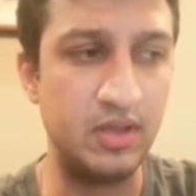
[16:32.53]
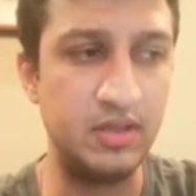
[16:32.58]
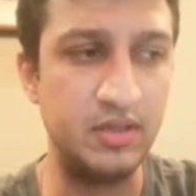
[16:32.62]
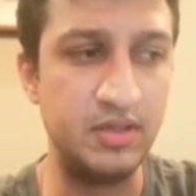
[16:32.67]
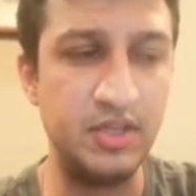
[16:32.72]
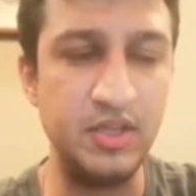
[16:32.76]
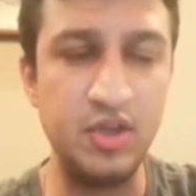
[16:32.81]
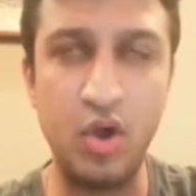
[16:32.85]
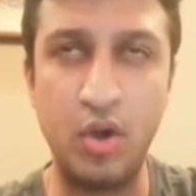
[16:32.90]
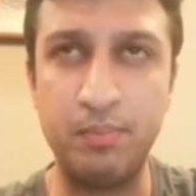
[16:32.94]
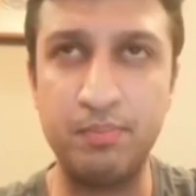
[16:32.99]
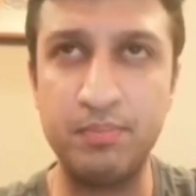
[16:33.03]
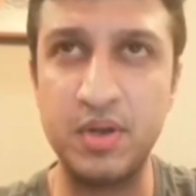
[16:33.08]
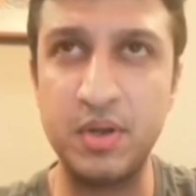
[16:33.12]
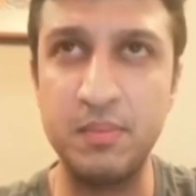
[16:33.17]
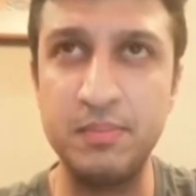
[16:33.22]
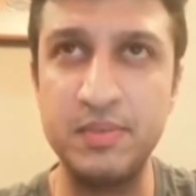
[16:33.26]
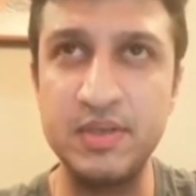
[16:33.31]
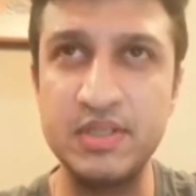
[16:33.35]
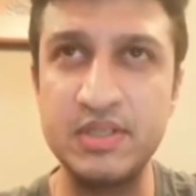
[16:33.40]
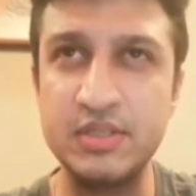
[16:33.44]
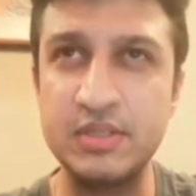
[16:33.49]
The
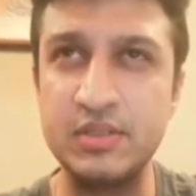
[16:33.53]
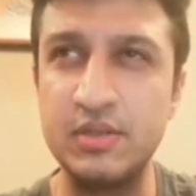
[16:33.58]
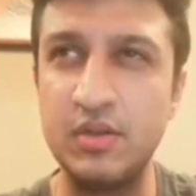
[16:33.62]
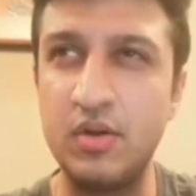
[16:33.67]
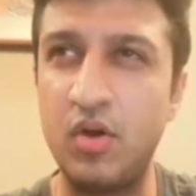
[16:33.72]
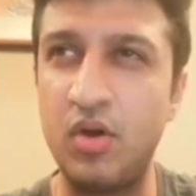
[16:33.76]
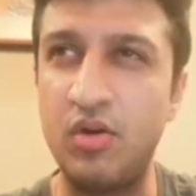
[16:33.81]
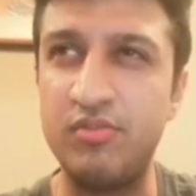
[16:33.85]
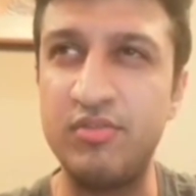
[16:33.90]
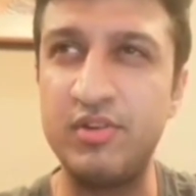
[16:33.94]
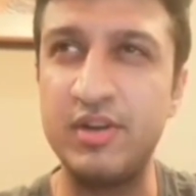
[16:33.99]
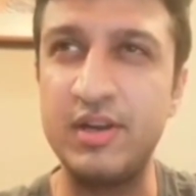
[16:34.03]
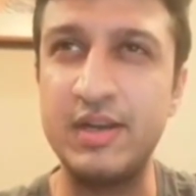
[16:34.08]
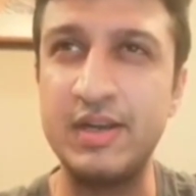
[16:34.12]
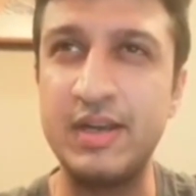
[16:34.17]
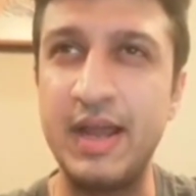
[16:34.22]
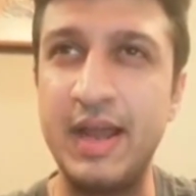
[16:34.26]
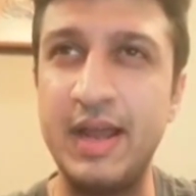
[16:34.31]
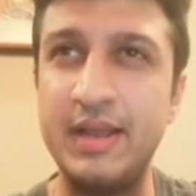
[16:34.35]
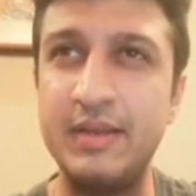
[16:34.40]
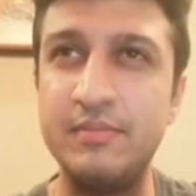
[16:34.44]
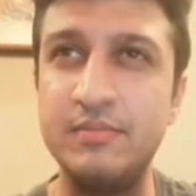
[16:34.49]
optimist
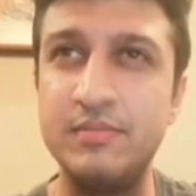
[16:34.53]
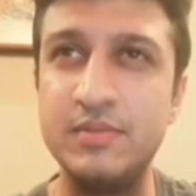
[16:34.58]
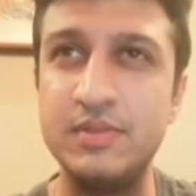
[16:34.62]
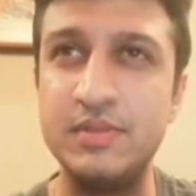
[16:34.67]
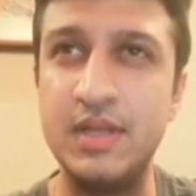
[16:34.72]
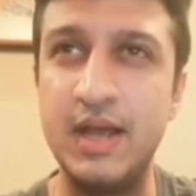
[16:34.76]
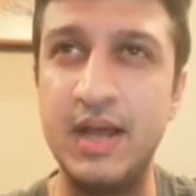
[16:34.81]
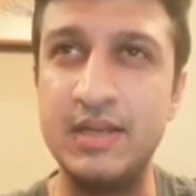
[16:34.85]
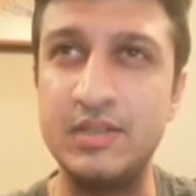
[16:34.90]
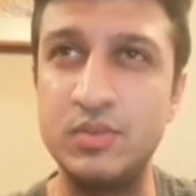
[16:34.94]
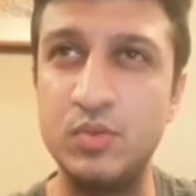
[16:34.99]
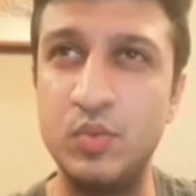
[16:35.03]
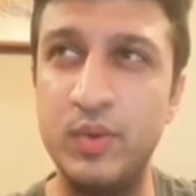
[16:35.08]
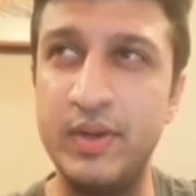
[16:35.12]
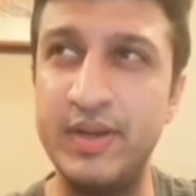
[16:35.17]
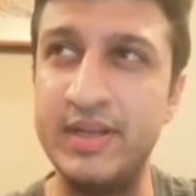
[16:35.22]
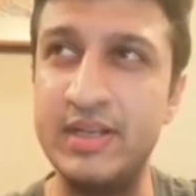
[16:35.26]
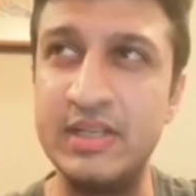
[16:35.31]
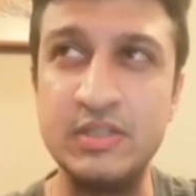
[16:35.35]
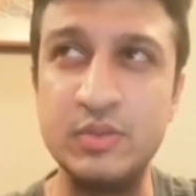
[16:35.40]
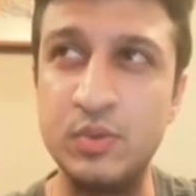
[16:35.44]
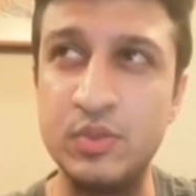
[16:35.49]
oftentimes has
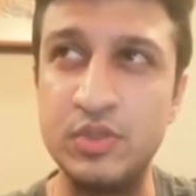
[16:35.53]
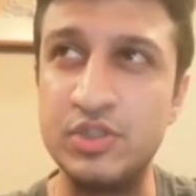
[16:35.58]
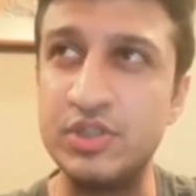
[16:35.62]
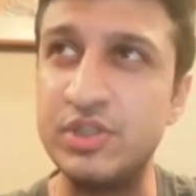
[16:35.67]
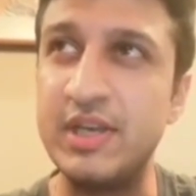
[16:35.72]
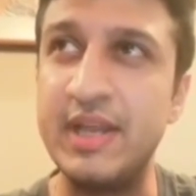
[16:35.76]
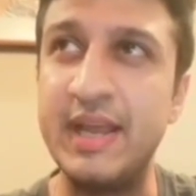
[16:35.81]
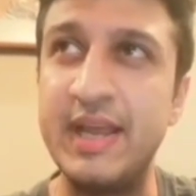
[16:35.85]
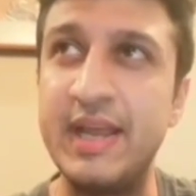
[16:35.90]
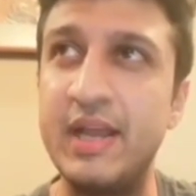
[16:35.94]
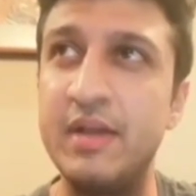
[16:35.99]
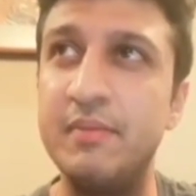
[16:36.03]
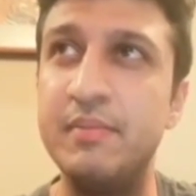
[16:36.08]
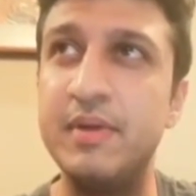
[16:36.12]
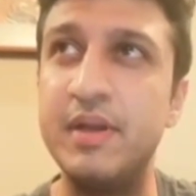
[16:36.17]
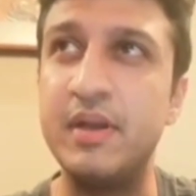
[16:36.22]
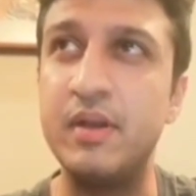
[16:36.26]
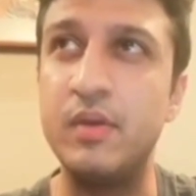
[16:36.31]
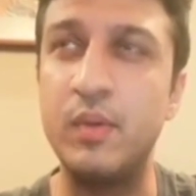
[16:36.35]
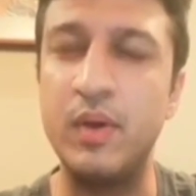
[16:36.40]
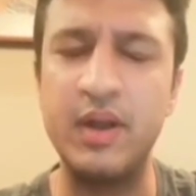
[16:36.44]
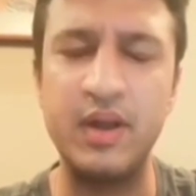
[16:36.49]
wings which take him
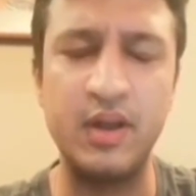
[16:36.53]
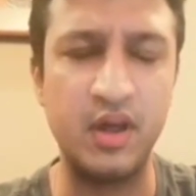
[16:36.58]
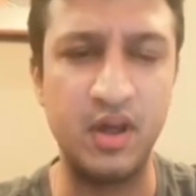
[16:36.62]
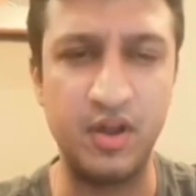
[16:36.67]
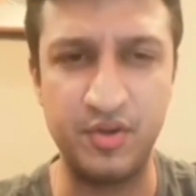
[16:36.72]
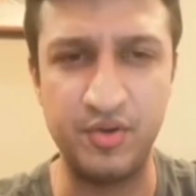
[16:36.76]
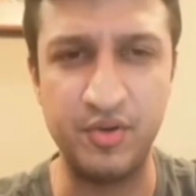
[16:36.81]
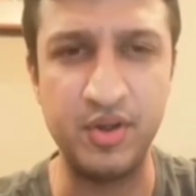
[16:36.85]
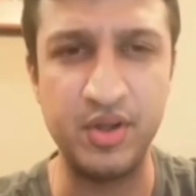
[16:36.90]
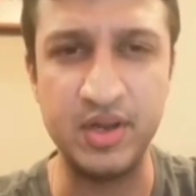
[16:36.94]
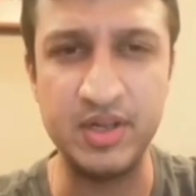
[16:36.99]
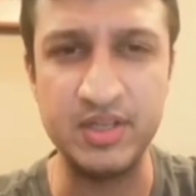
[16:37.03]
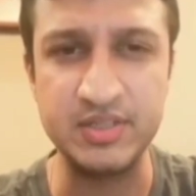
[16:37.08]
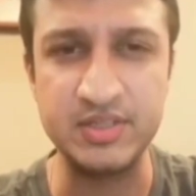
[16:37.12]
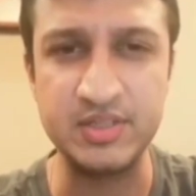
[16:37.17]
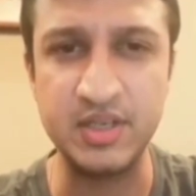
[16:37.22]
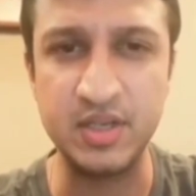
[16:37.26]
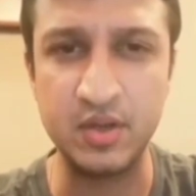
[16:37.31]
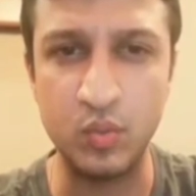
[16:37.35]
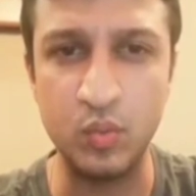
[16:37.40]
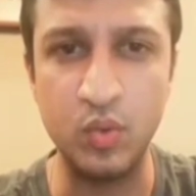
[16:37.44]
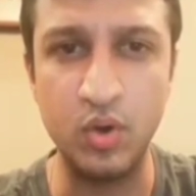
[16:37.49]
into an
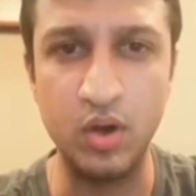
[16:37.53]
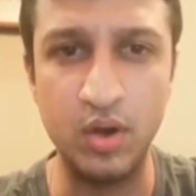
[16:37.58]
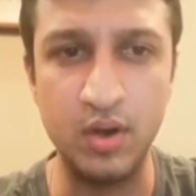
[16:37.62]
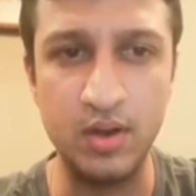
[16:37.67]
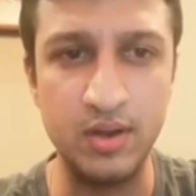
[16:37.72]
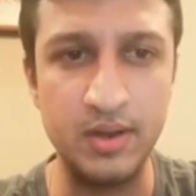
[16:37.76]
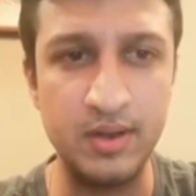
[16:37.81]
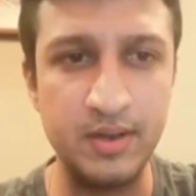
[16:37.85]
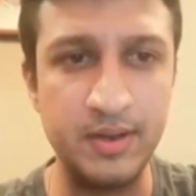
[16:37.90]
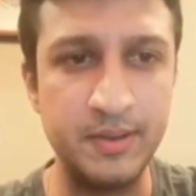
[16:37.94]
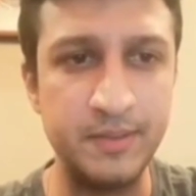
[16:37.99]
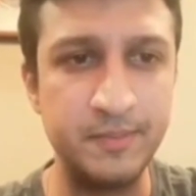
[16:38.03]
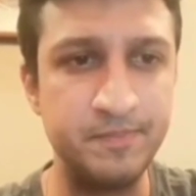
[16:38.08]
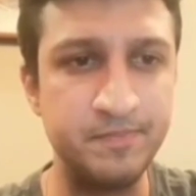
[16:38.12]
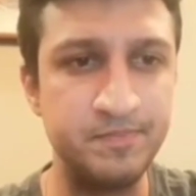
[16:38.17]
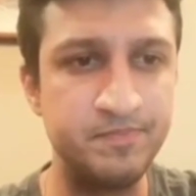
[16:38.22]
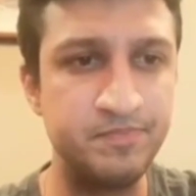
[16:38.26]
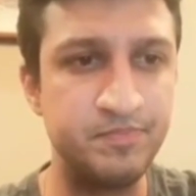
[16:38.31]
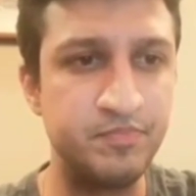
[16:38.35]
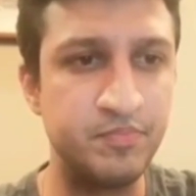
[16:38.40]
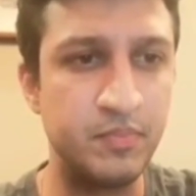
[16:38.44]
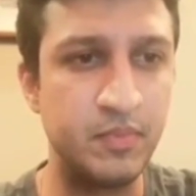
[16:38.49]
unrealistic world.
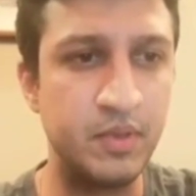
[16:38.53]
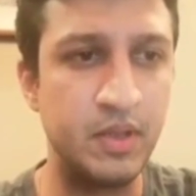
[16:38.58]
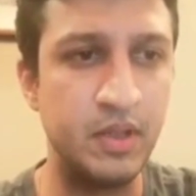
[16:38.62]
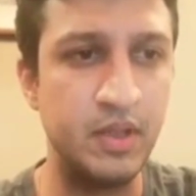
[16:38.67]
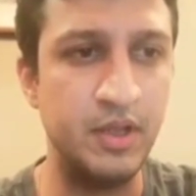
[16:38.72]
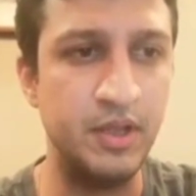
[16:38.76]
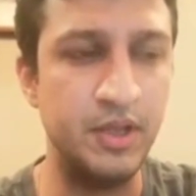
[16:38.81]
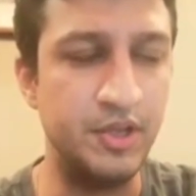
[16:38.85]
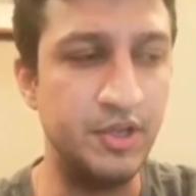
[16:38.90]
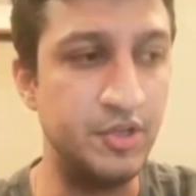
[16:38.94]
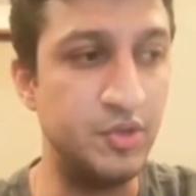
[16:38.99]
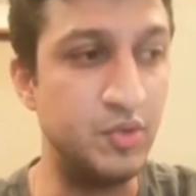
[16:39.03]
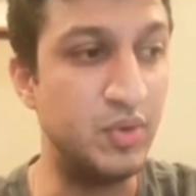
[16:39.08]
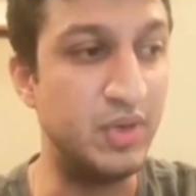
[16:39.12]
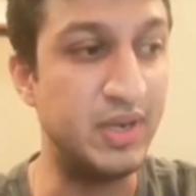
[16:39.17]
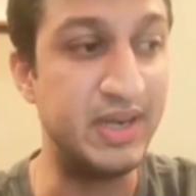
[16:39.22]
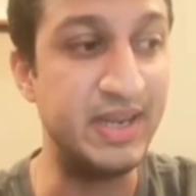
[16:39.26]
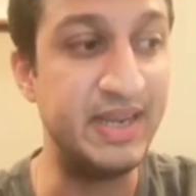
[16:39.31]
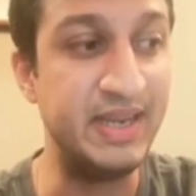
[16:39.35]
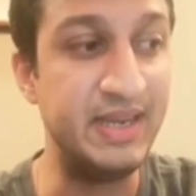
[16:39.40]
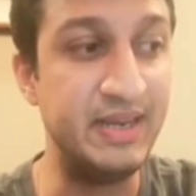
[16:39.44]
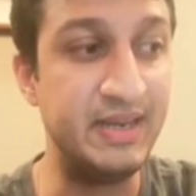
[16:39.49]
You
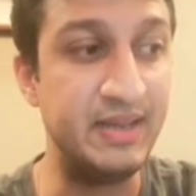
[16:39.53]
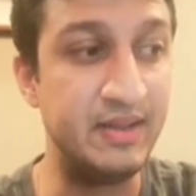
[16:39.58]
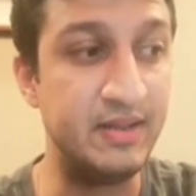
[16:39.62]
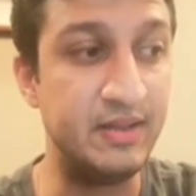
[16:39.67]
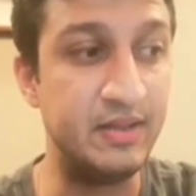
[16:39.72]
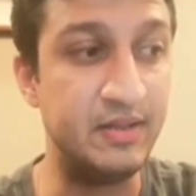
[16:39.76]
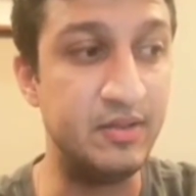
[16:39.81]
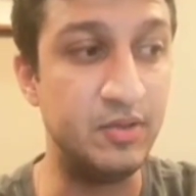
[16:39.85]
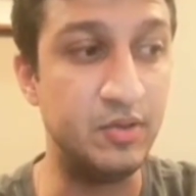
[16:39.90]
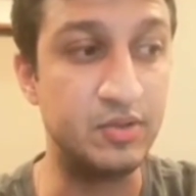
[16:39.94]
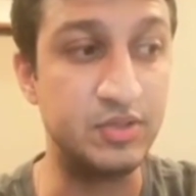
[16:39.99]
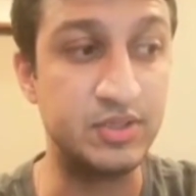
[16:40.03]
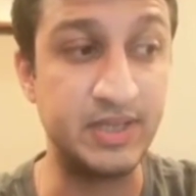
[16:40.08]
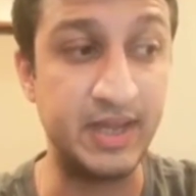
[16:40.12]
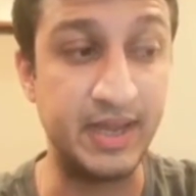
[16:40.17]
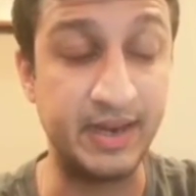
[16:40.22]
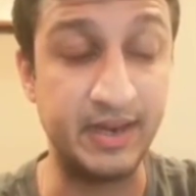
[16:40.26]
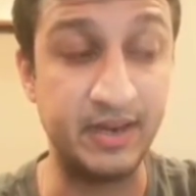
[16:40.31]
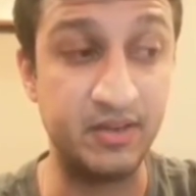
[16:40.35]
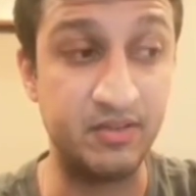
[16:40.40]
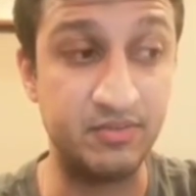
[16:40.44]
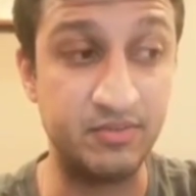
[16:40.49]
need those
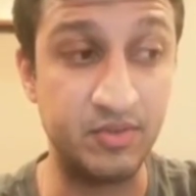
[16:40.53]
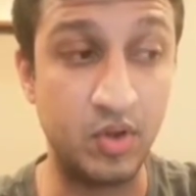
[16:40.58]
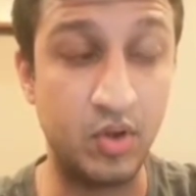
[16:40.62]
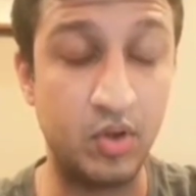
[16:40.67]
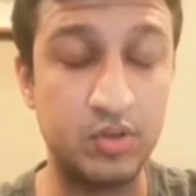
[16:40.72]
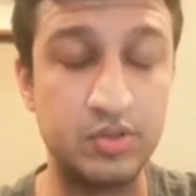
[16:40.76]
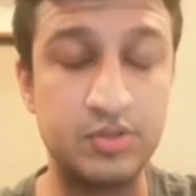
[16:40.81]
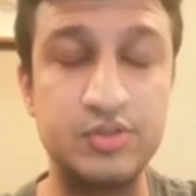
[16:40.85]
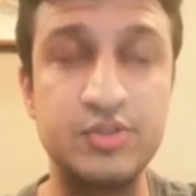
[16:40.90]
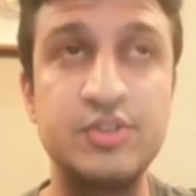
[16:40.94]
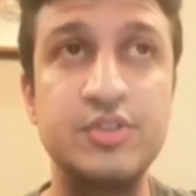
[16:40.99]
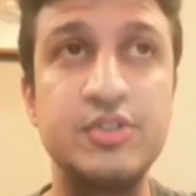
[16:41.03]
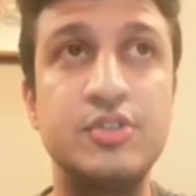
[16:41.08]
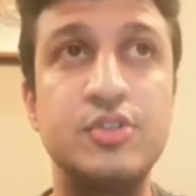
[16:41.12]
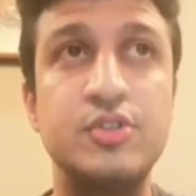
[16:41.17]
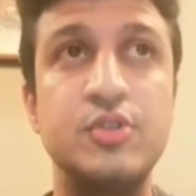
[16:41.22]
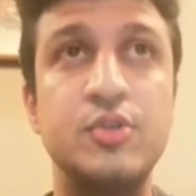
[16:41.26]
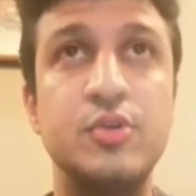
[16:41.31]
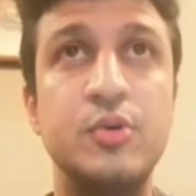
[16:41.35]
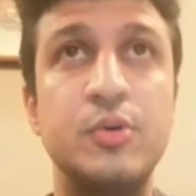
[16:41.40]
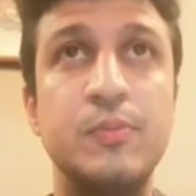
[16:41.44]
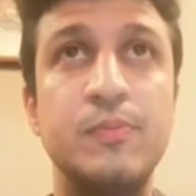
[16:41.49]
negative thoughts
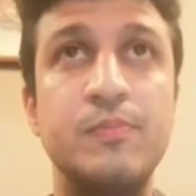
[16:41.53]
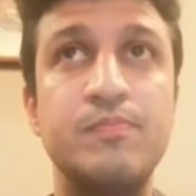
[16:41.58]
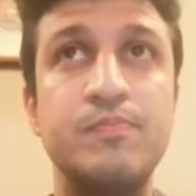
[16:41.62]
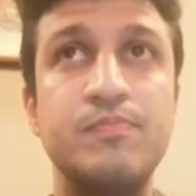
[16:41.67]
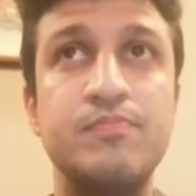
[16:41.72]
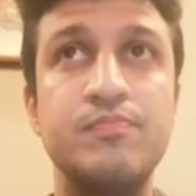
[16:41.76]
to